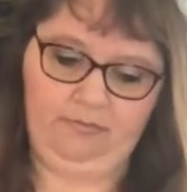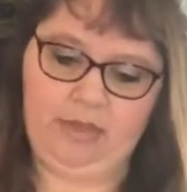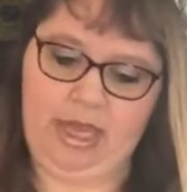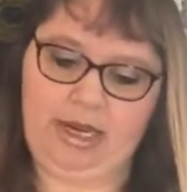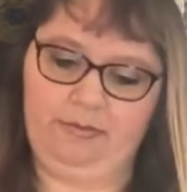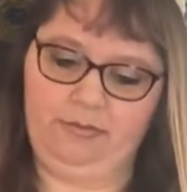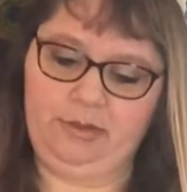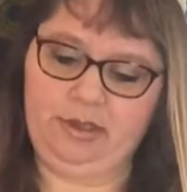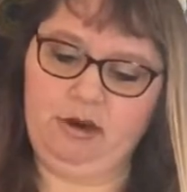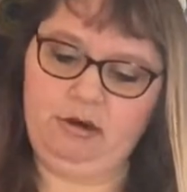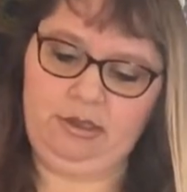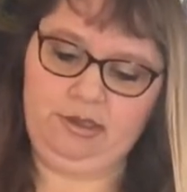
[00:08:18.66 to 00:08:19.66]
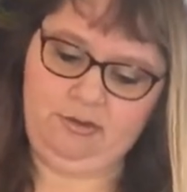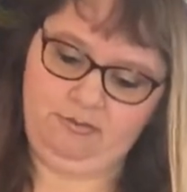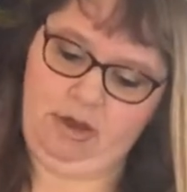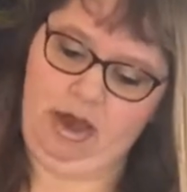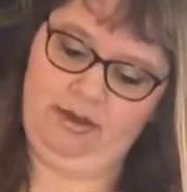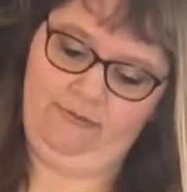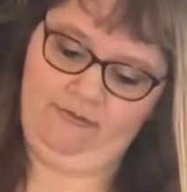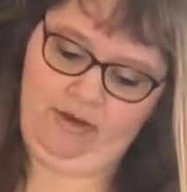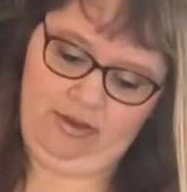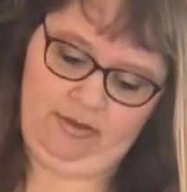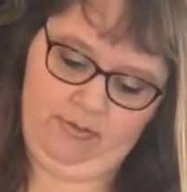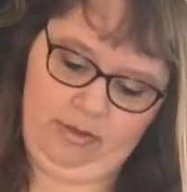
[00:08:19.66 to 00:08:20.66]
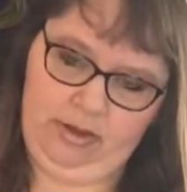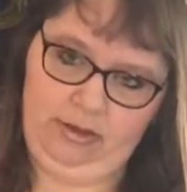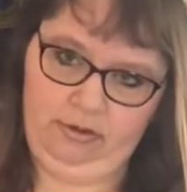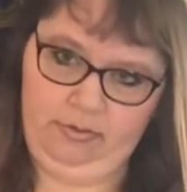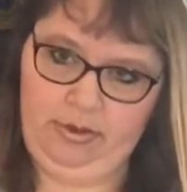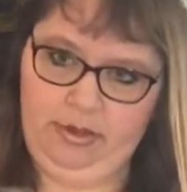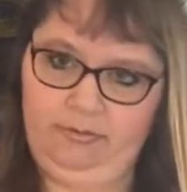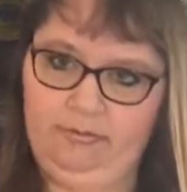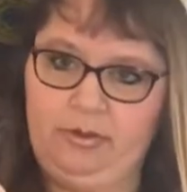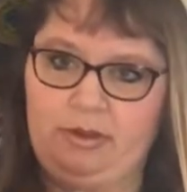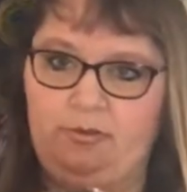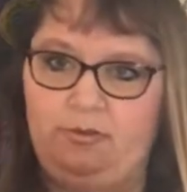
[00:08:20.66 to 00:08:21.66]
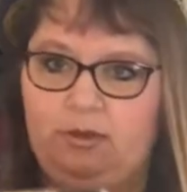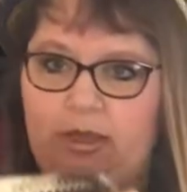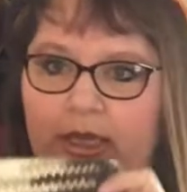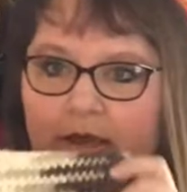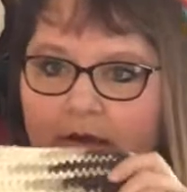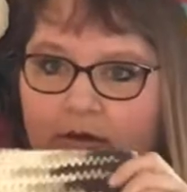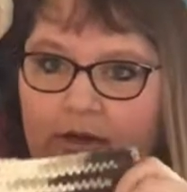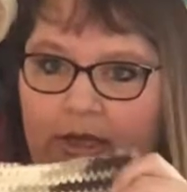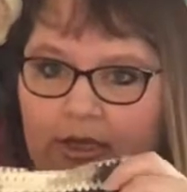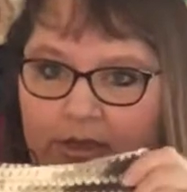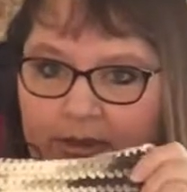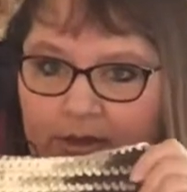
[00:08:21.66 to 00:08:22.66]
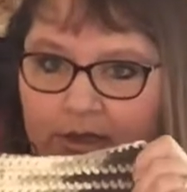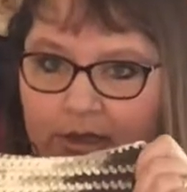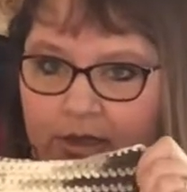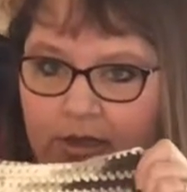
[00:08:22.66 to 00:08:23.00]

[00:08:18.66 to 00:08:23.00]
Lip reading: And I'm starting to modify them a little bit, but here is